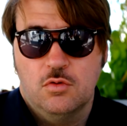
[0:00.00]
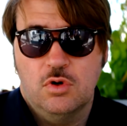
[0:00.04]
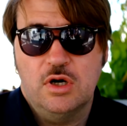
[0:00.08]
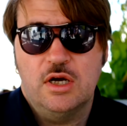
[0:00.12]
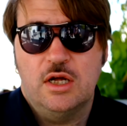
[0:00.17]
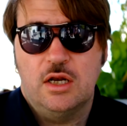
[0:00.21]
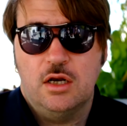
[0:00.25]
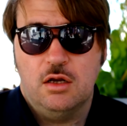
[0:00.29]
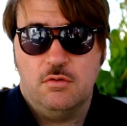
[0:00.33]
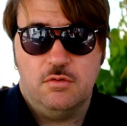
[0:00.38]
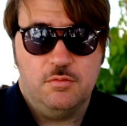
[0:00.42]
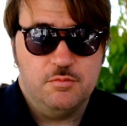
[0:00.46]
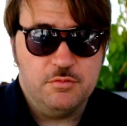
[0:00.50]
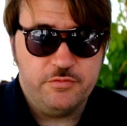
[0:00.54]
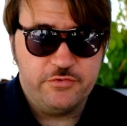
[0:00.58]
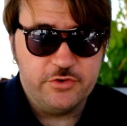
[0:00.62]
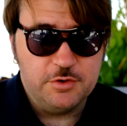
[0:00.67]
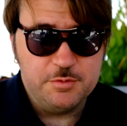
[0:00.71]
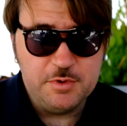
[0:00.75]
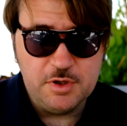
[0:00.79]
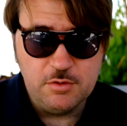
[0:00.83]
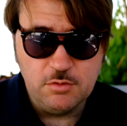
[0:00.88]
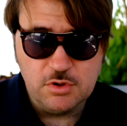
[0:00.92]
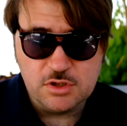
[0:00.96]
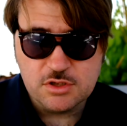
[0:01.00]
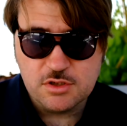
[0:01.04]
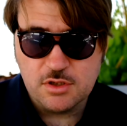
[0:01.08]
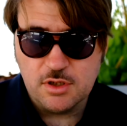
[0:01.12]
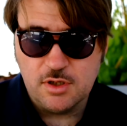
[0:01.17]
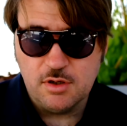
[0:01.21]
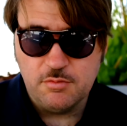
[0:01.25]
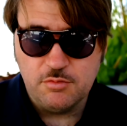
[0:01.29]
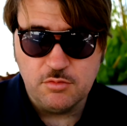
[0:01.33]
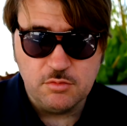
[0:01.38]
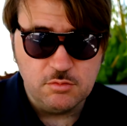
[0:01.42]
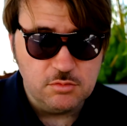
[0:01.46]
Well, for me, it was
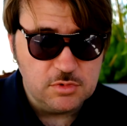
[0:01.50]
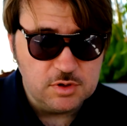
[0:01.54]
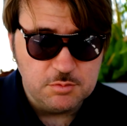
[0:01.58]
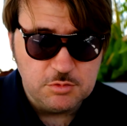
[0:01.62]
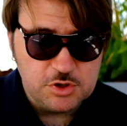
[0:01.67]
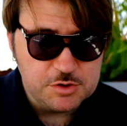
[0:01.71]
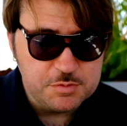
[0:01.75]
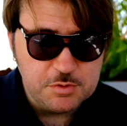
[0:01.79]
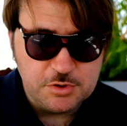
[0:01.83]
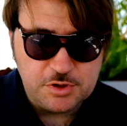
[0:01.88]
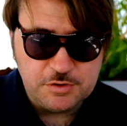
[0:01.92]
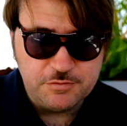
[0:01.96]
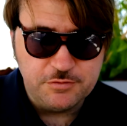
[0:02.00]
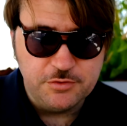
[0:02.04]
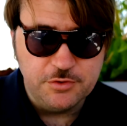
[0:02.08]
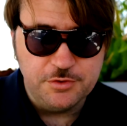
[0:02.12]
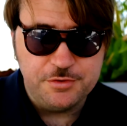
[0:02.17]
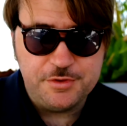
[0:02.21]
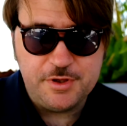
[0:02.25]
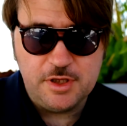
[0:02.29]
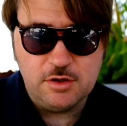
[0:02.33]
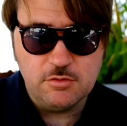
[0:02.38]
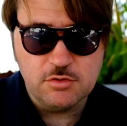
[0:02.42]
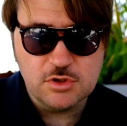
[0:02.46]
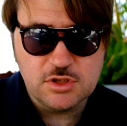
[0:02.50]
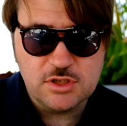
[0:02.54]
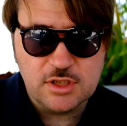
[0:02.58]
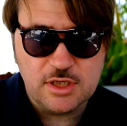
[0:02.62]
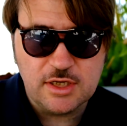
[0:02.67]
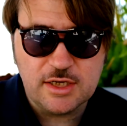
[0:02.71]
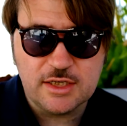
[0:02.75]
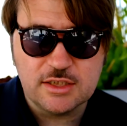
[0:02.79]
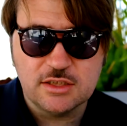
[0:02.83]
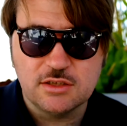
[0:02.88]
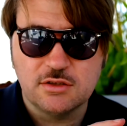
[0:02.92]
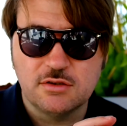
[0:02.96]
the most beautiful thing was
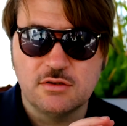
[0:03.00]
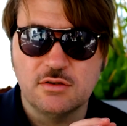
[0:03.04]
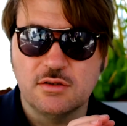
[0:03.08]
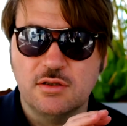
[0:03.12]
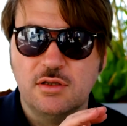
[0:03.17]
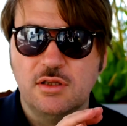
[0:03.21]
the